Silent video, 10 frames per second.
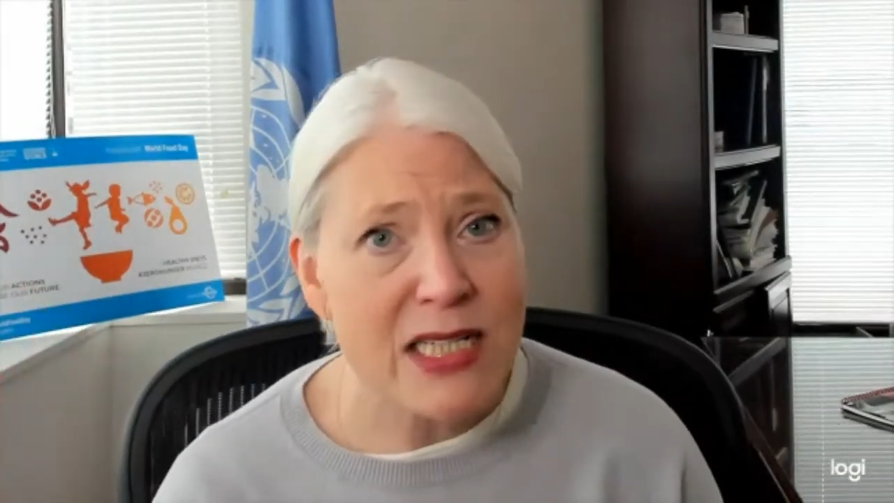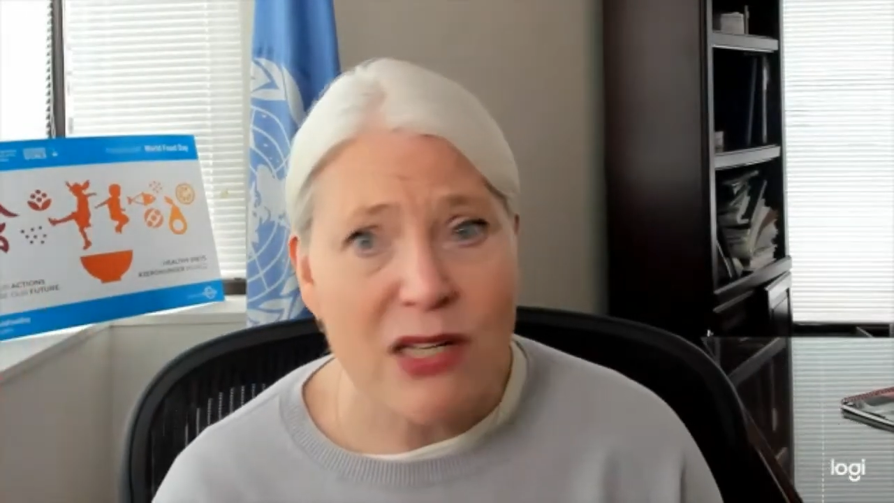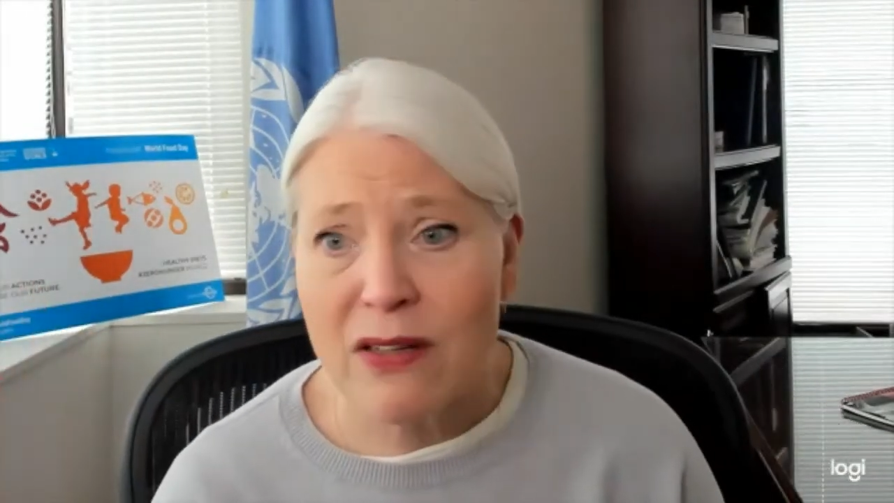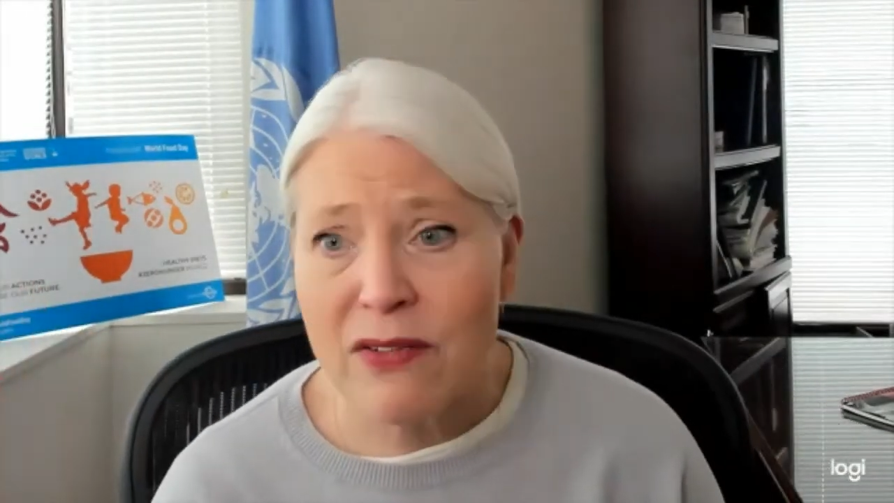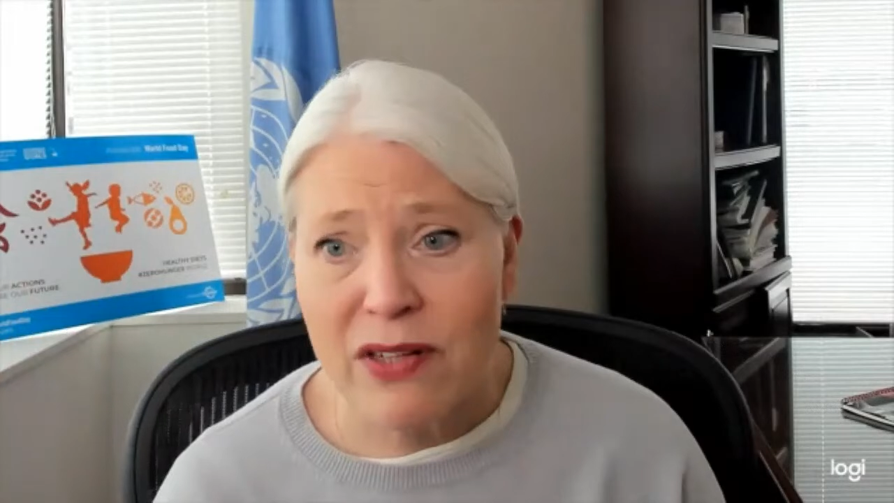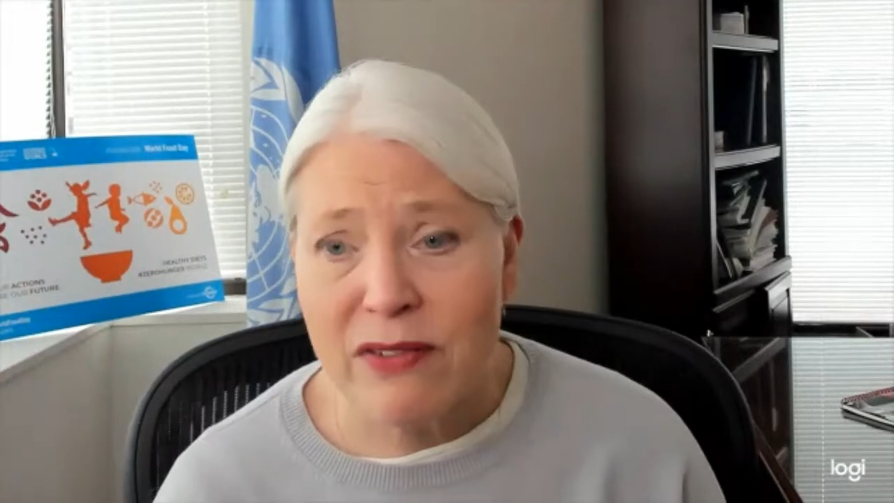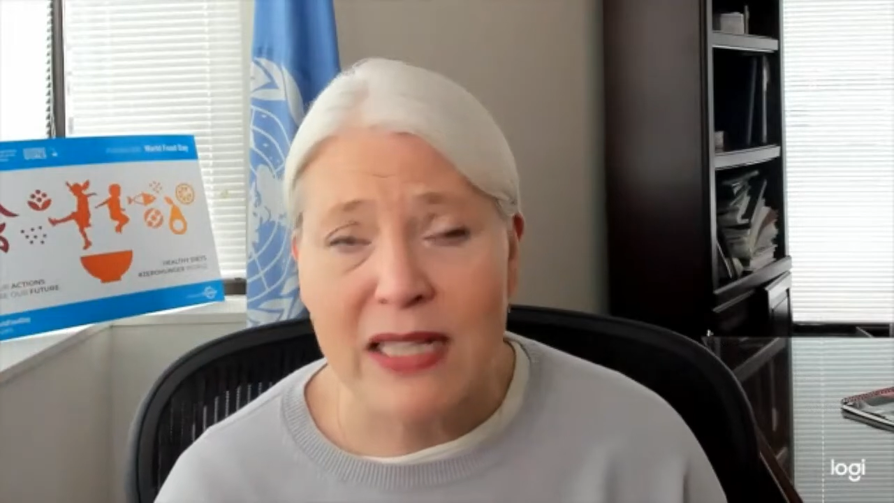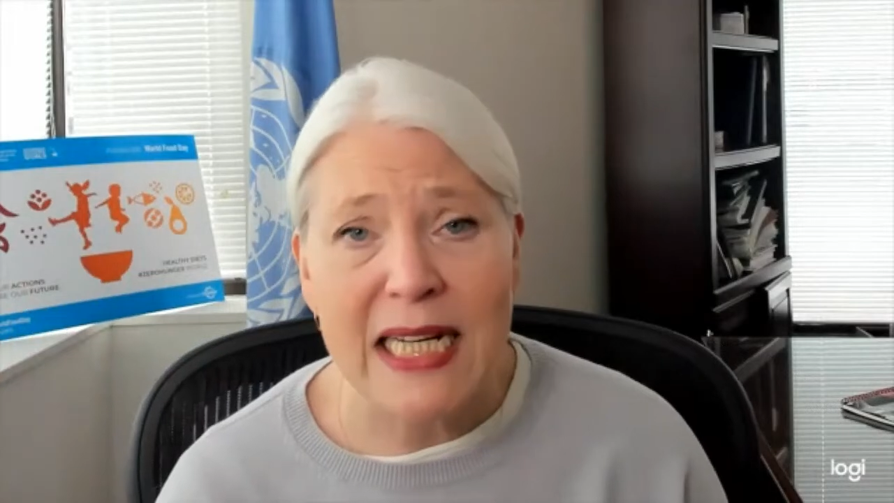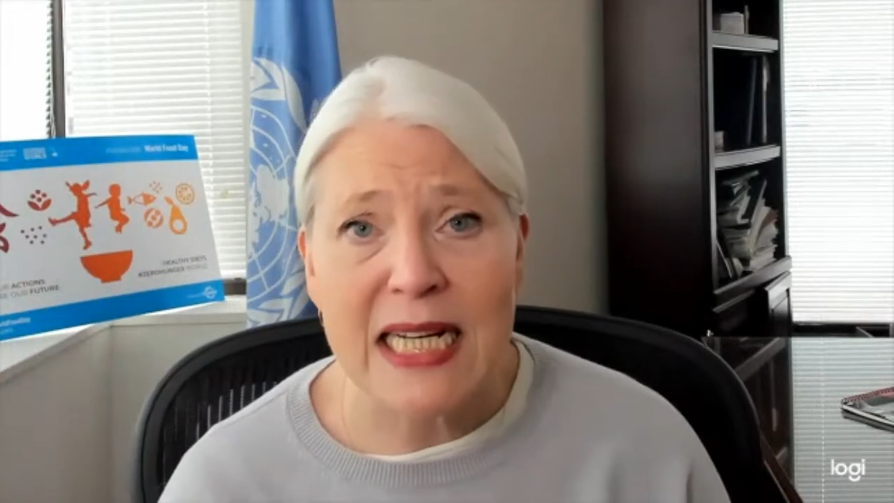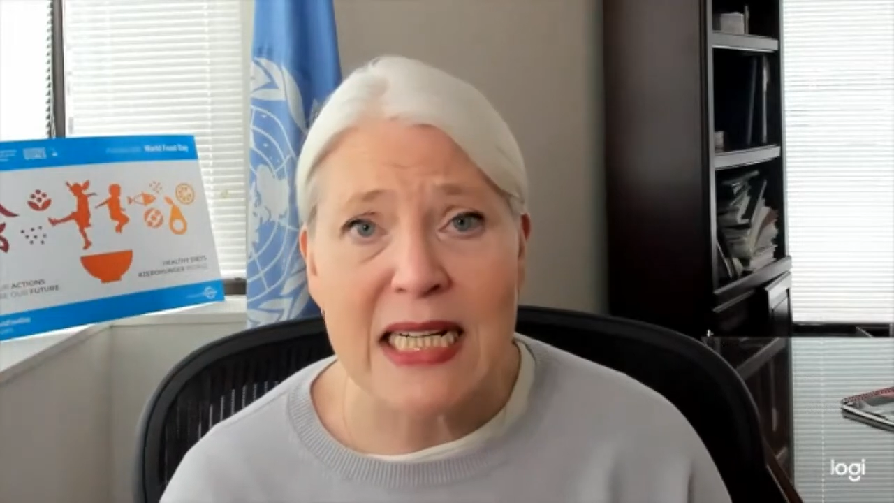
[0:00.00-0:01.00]
all over their
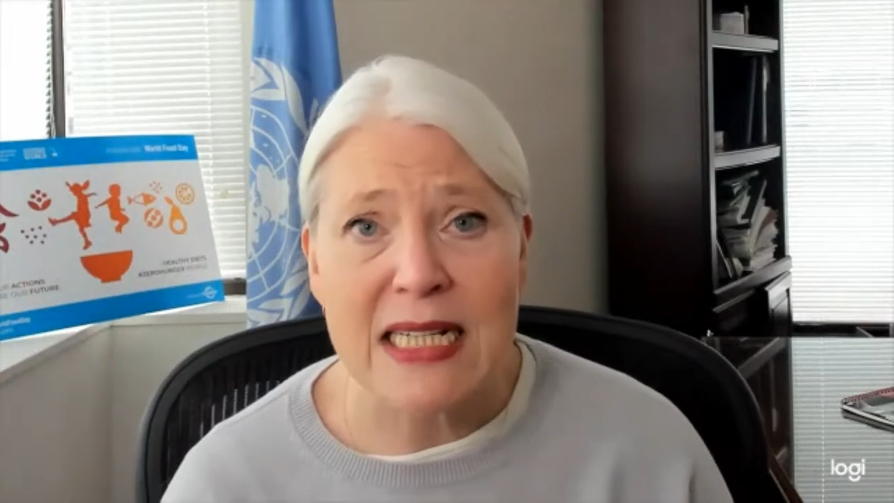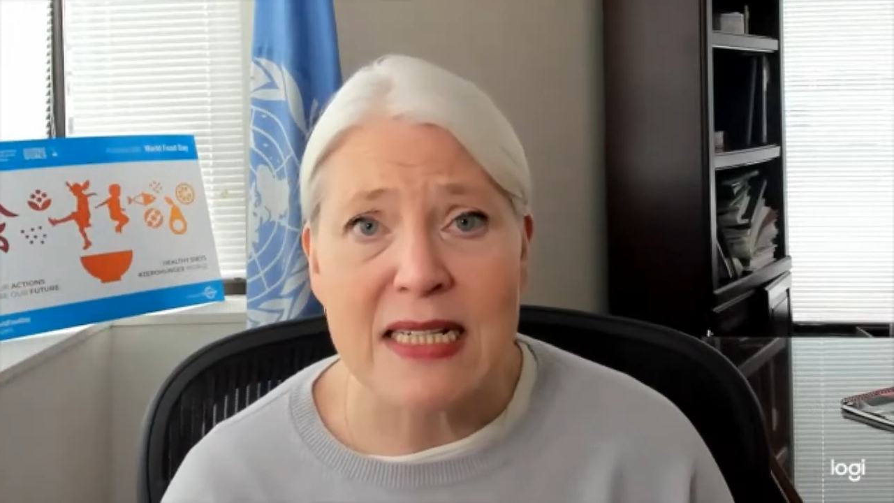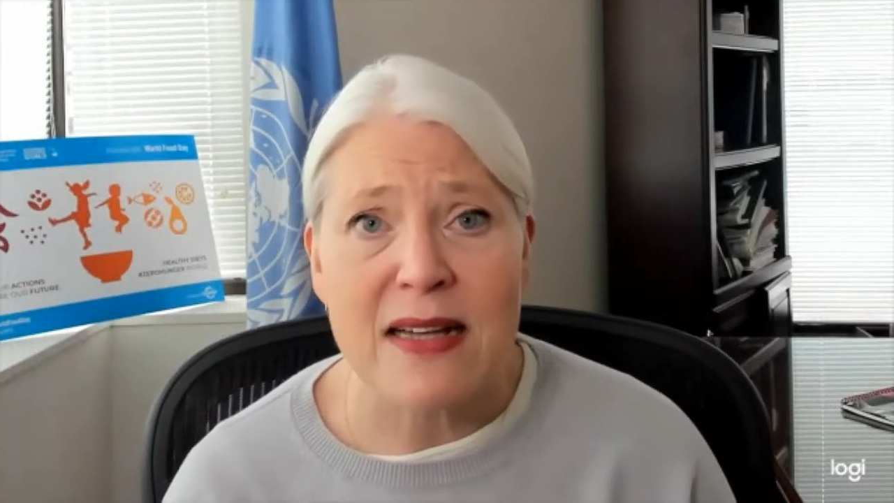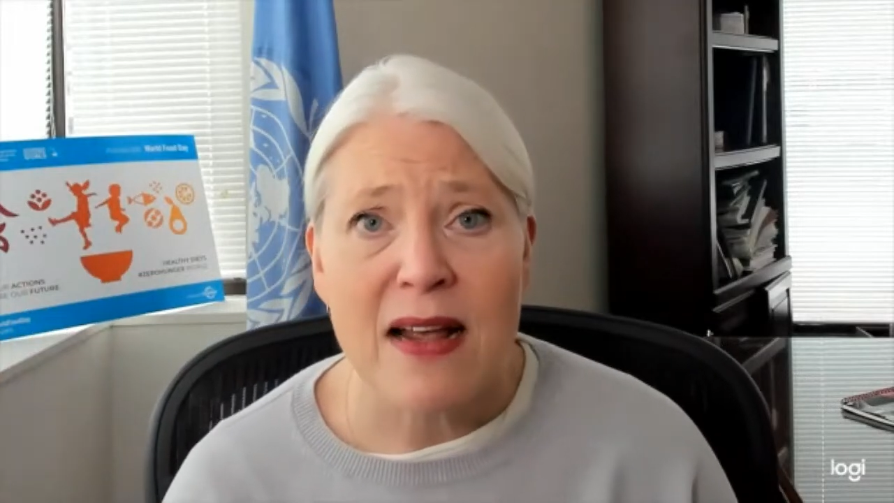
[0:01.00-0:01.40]
lands